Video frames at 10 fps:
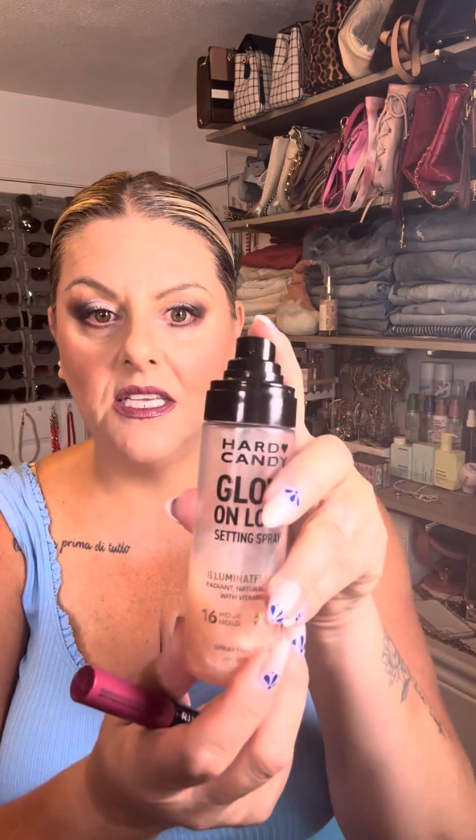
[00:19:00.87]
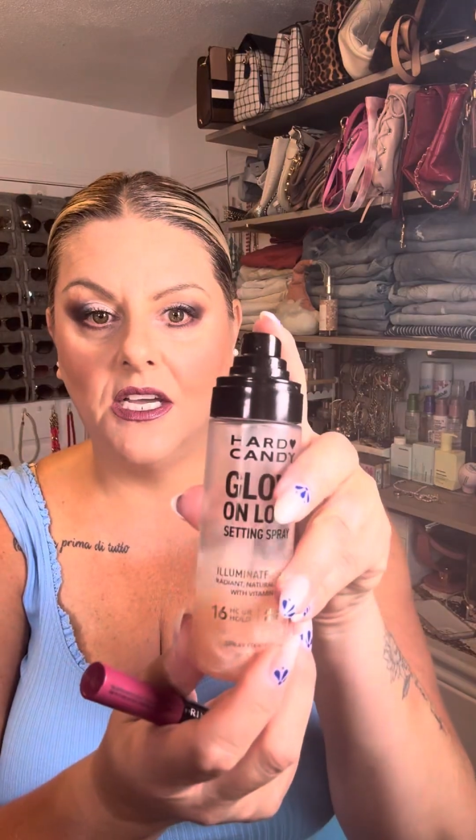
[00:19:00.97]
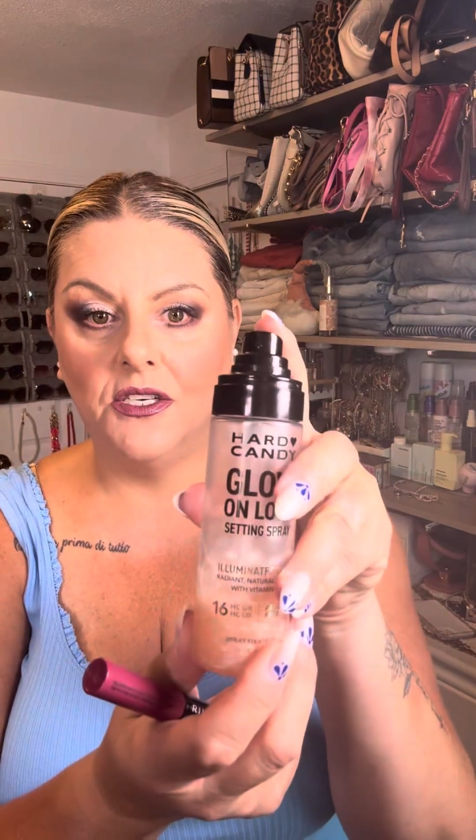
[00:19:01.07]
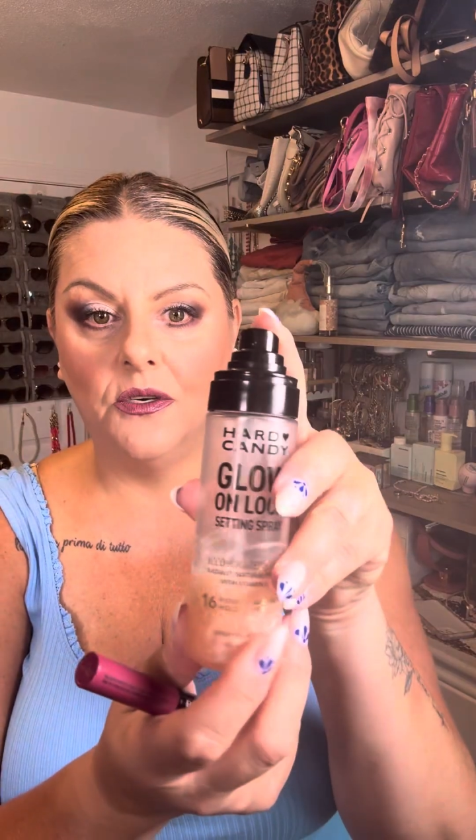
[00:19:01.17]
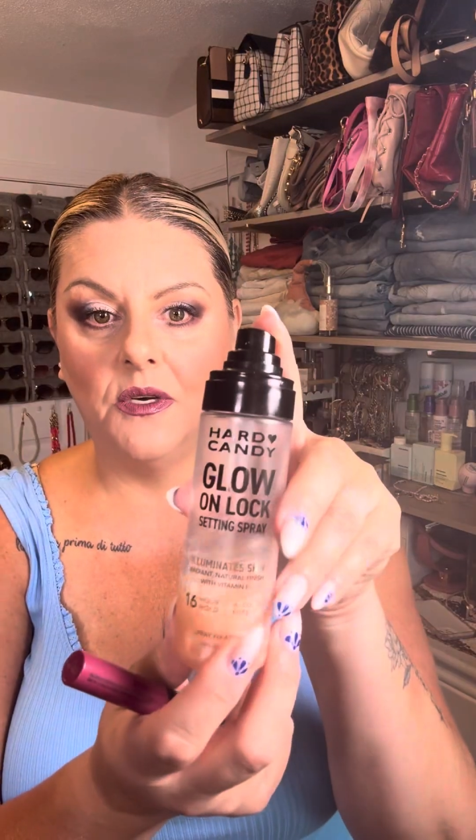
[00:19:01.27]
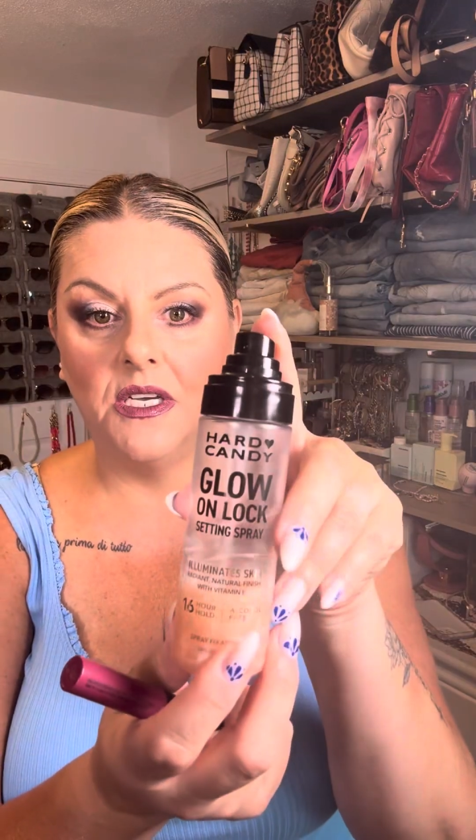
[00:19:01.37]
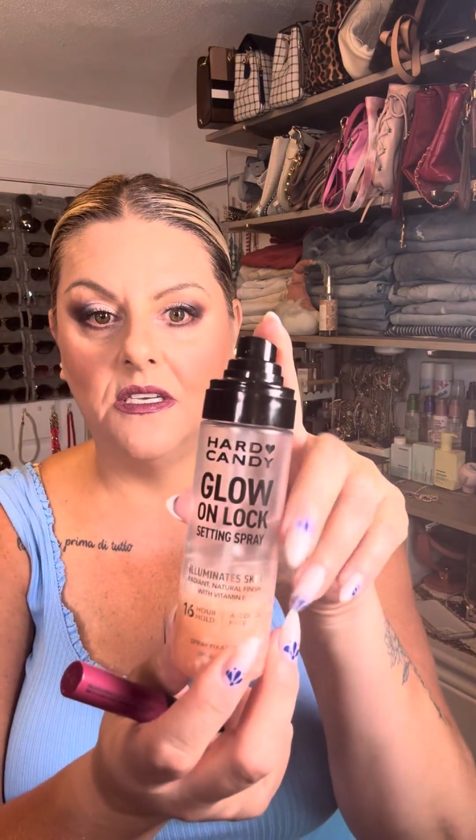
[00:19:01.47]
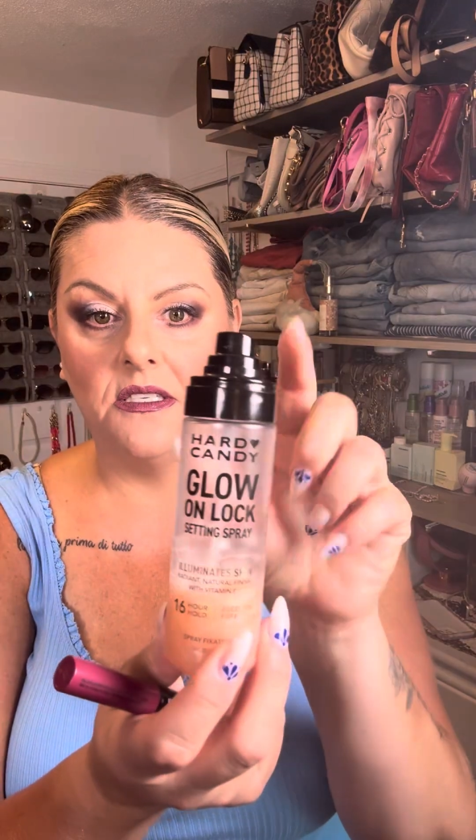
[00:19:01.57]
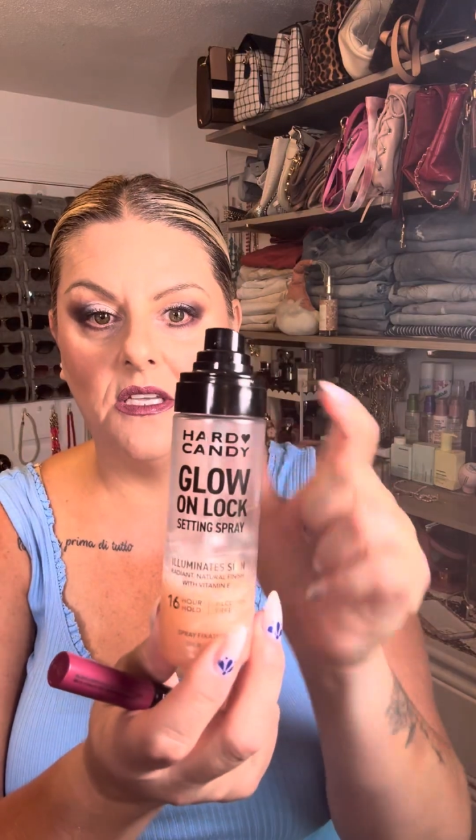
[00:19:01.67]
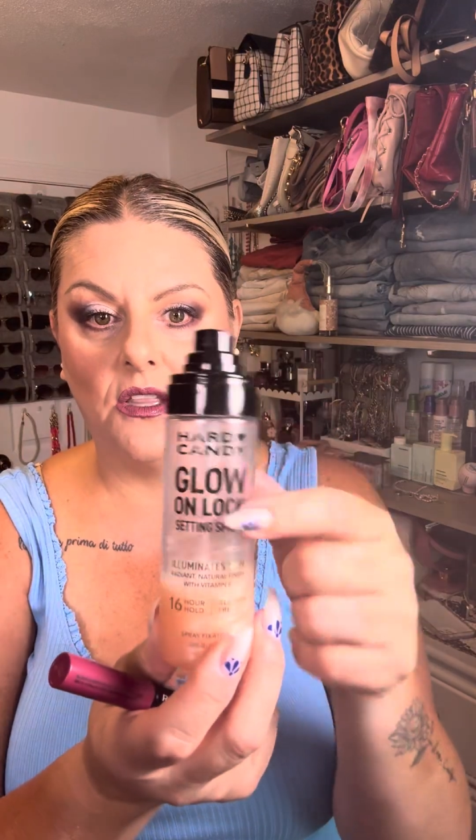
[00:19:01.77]
thing I do
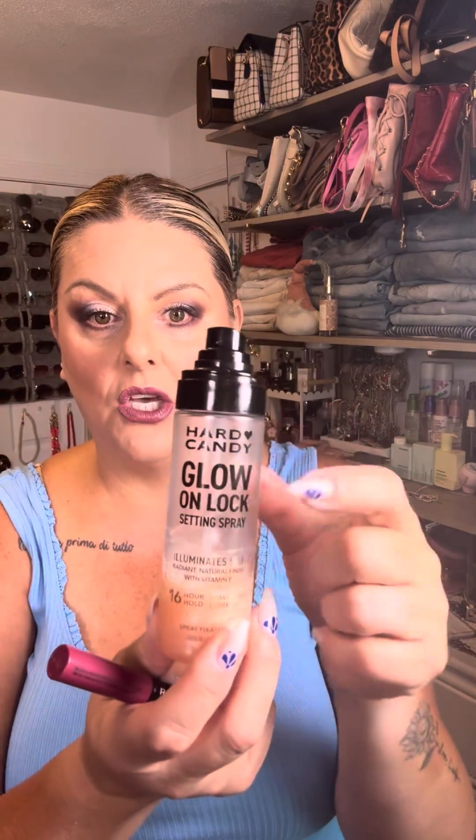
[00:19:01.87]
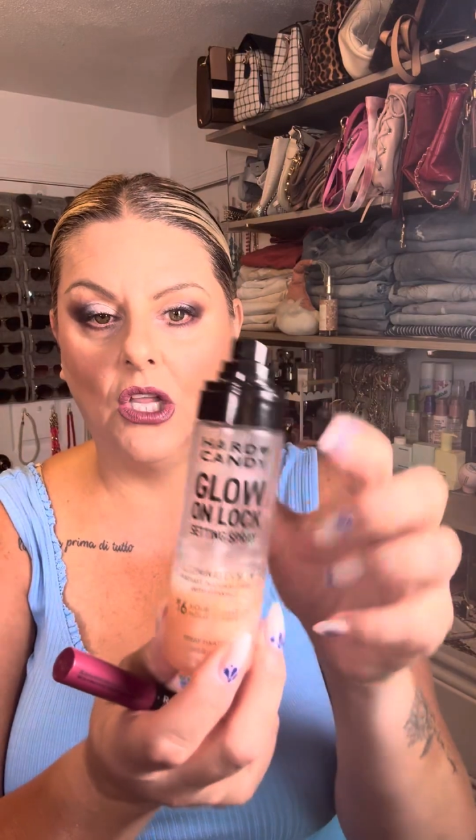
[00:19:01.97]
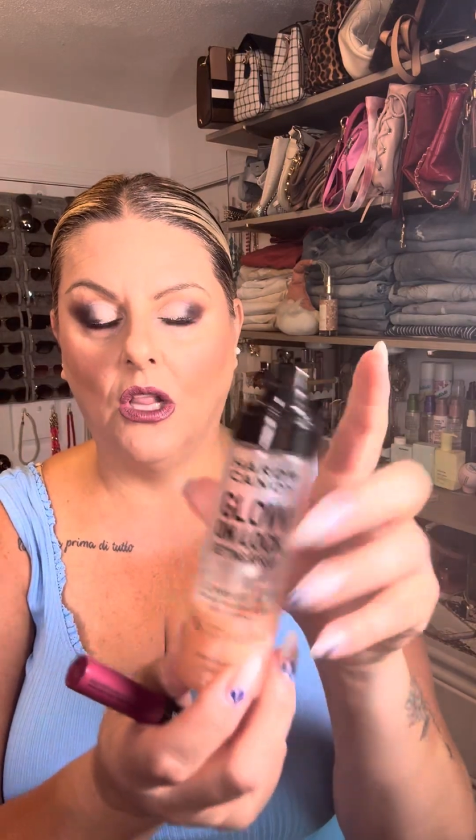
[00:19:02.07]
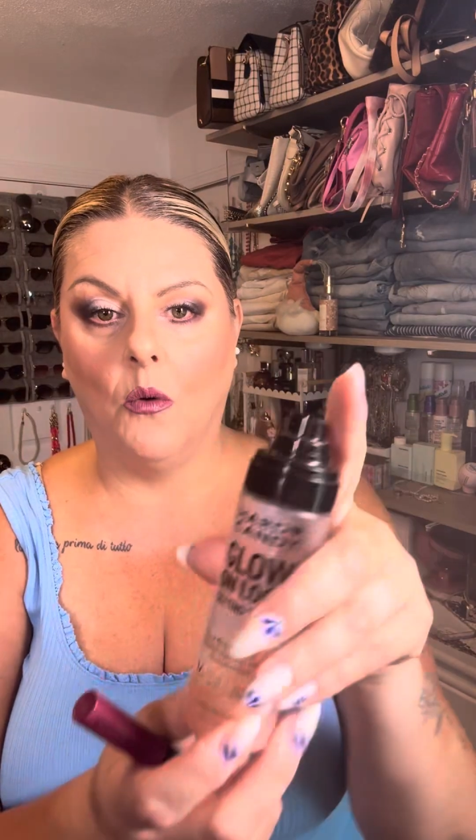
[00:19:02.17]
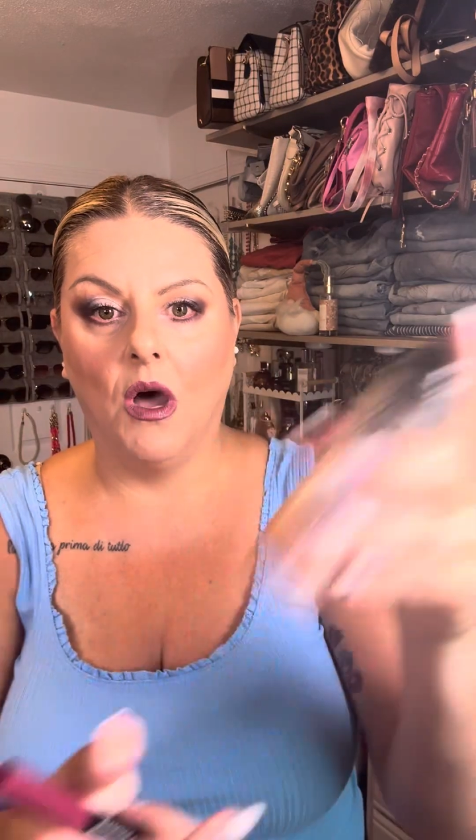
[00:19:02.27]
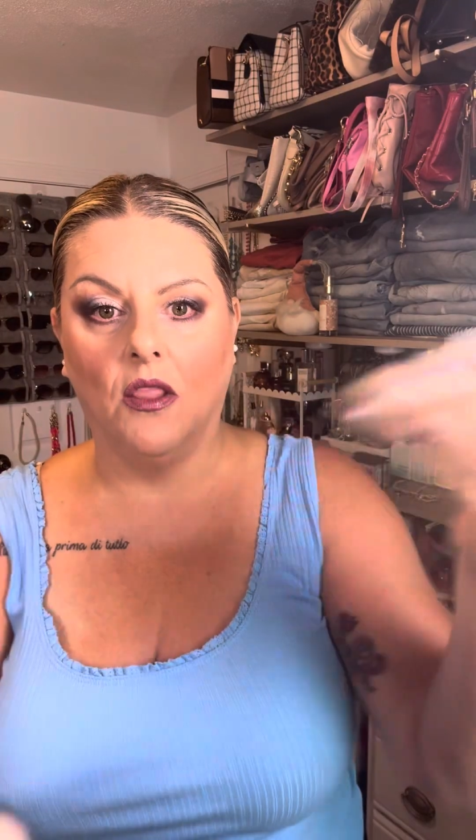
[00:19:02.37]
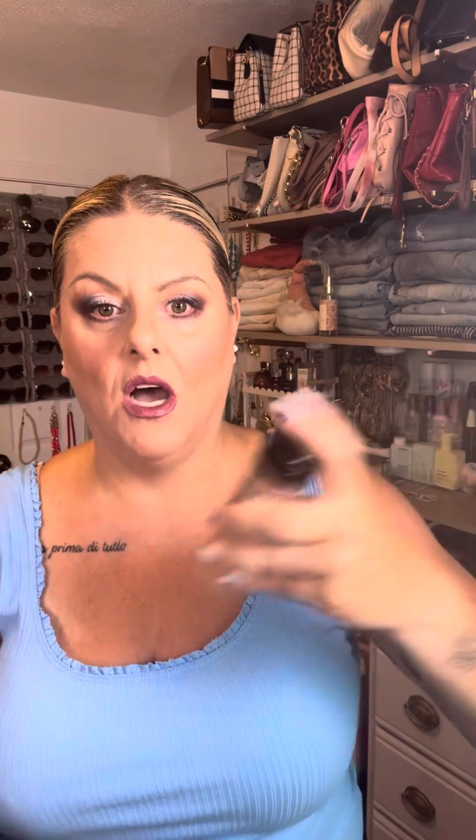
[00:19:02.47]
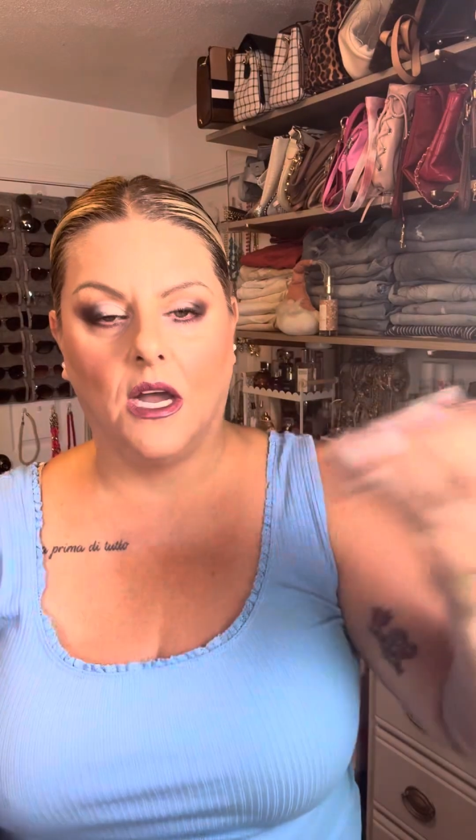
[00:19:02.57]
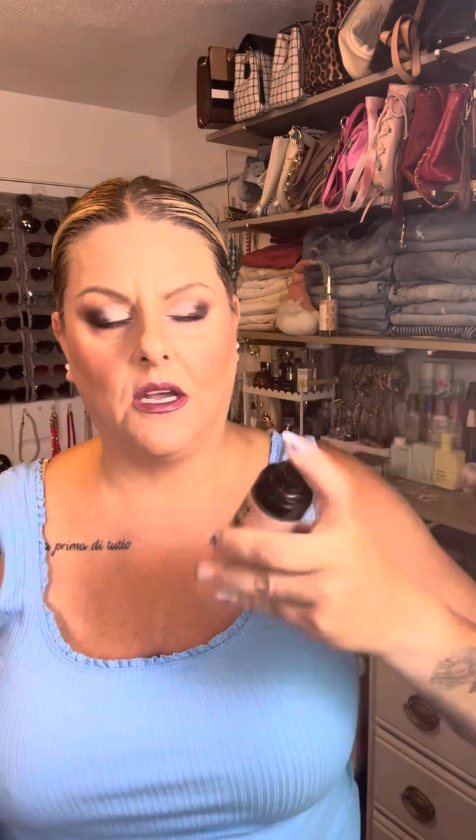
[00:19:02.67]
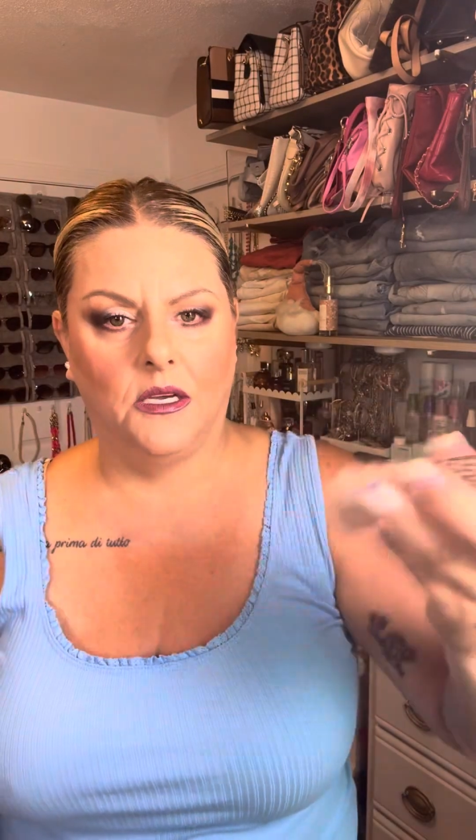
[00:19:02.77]
is the Glow On
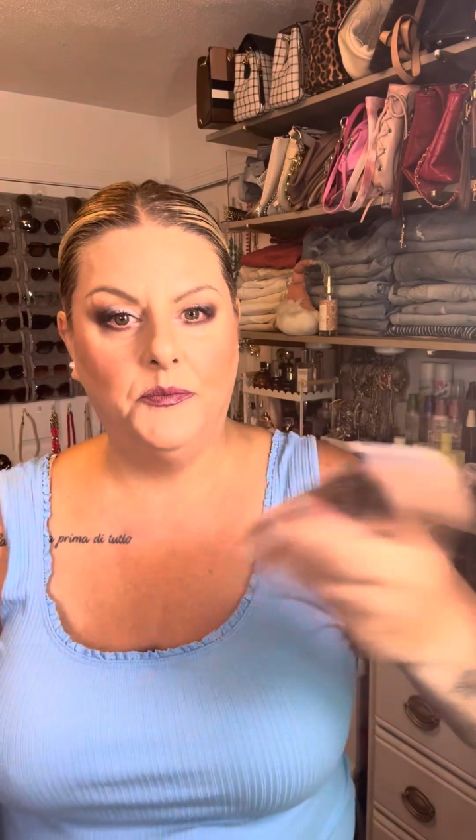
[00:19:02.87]
Lock.